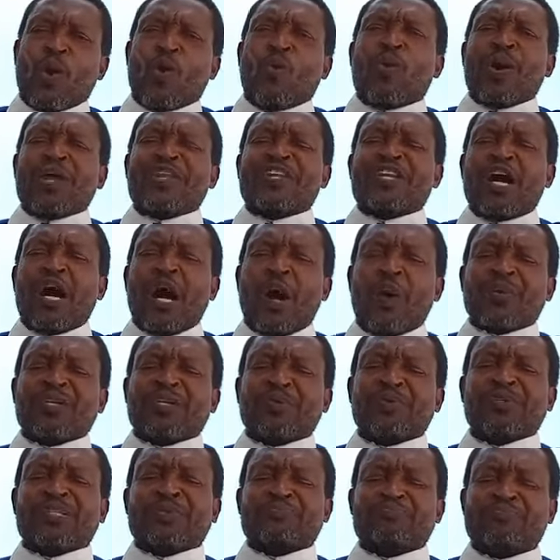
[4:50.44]
When
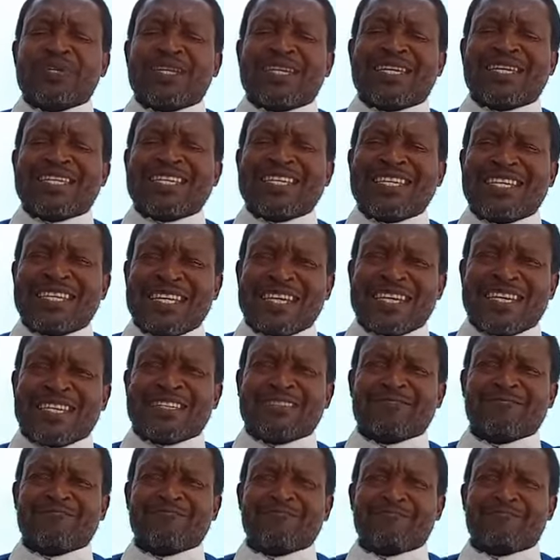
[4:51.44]
Yahawashah was speaking here,
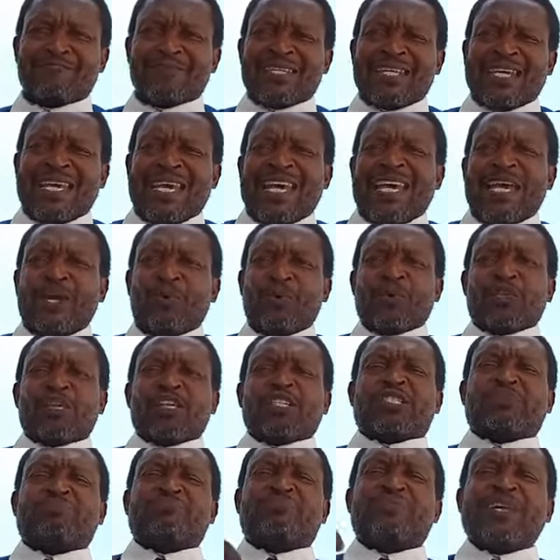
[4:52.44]
he was not
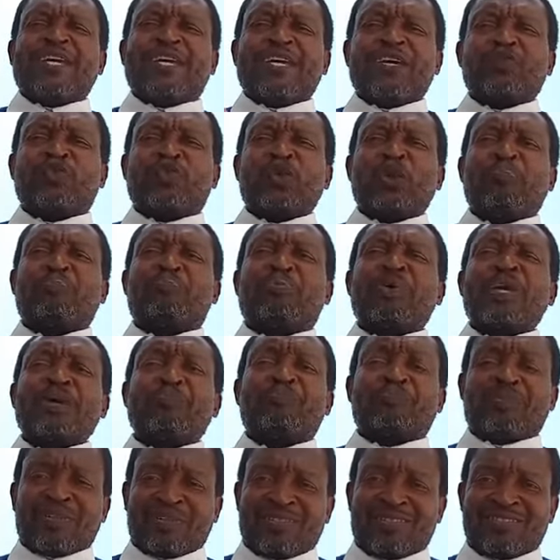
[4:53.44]
speaking to the
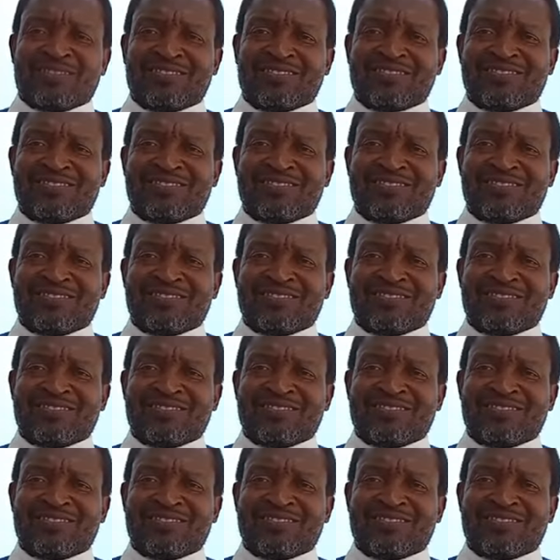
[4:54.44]
people